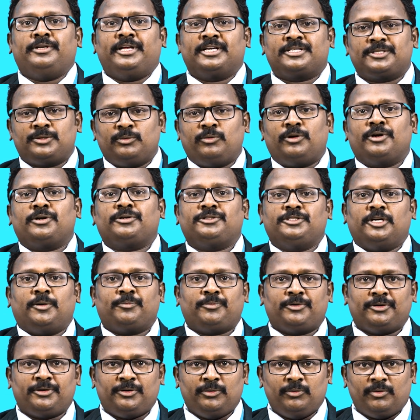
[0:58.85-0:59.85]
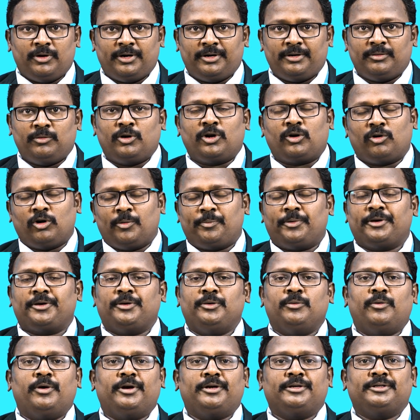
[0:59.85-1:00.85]
next to what chapter you want, what topic
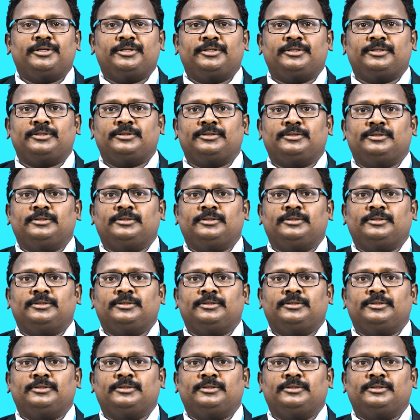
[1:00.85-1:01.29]
you want.